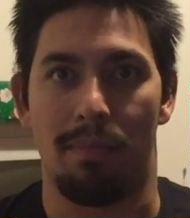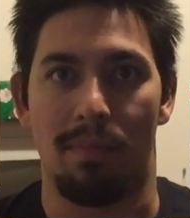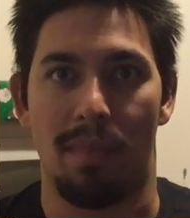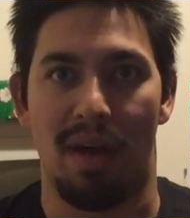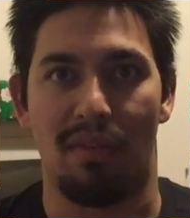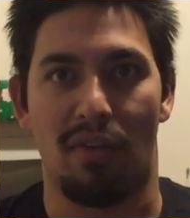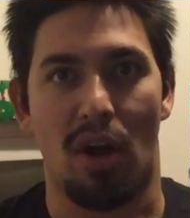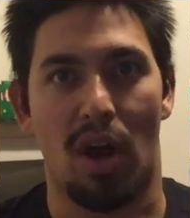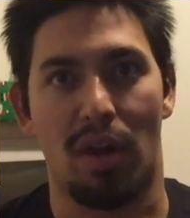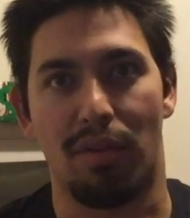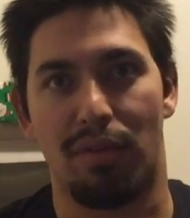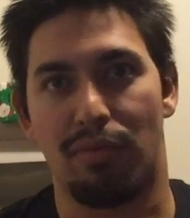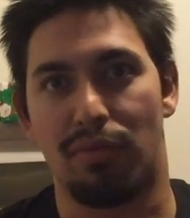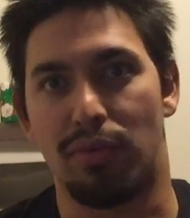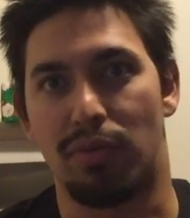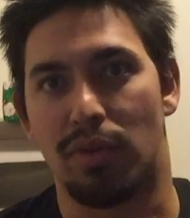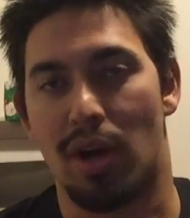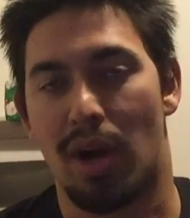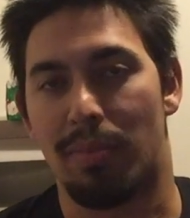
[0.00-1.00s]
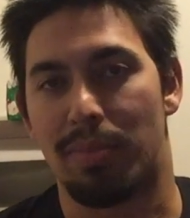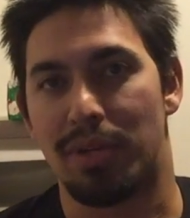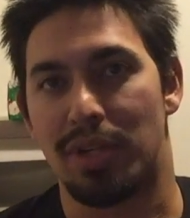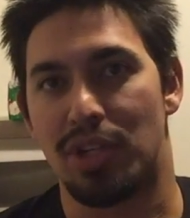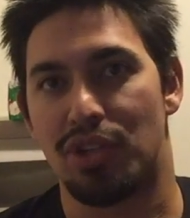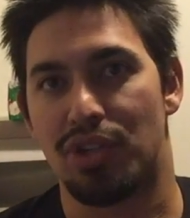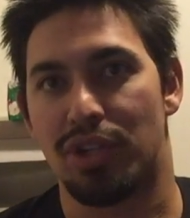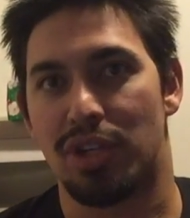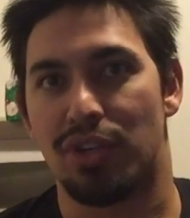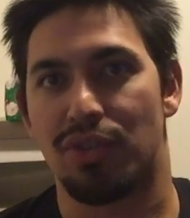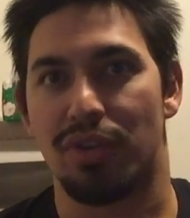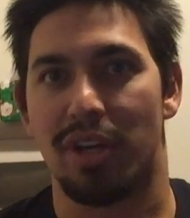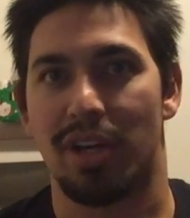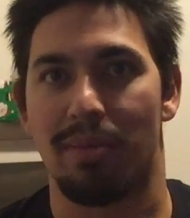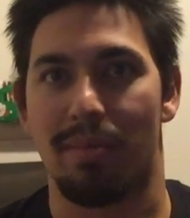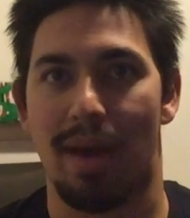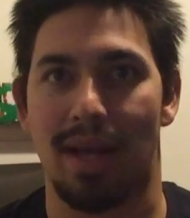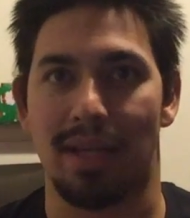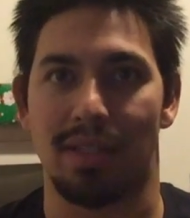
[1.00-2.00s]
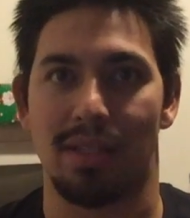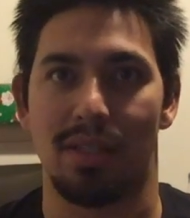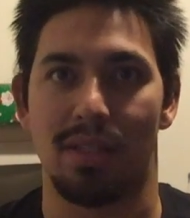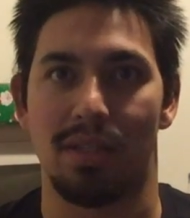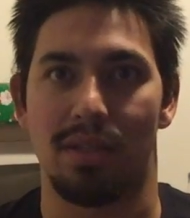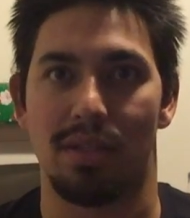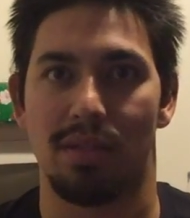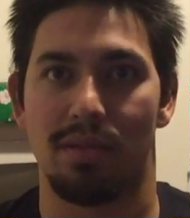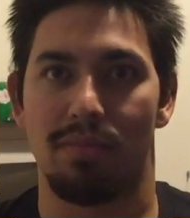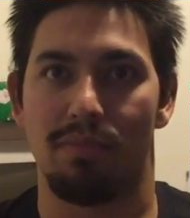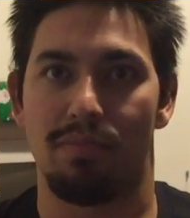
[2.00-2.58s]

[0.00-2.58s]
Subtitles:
I've gone through competition and training maxes